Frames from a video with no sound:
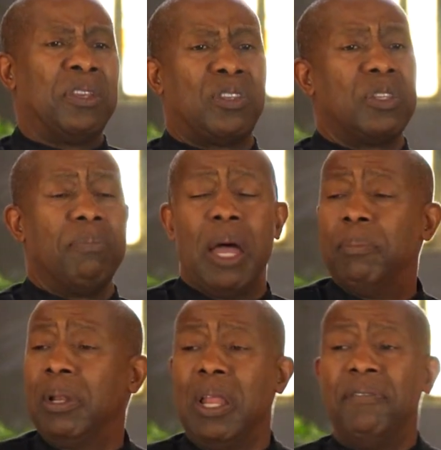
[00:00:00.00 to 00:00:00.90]
this is my
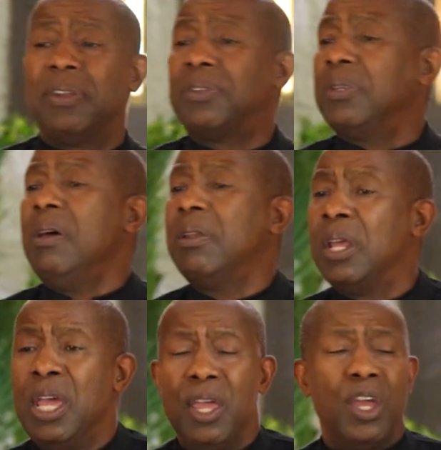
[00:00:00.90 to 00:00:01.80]
beloved
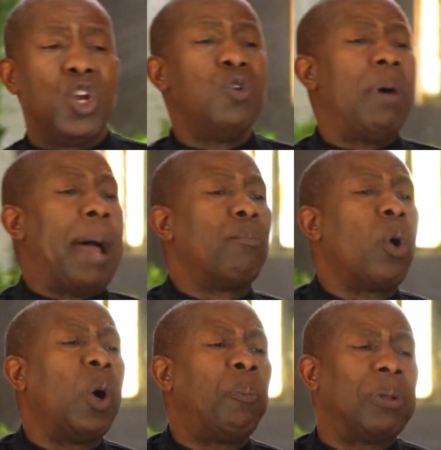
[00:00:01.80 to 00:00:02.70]
son in whom I'm
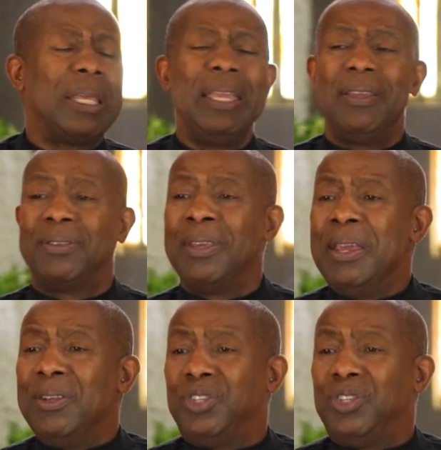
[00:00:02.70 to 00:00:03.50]
well pleased.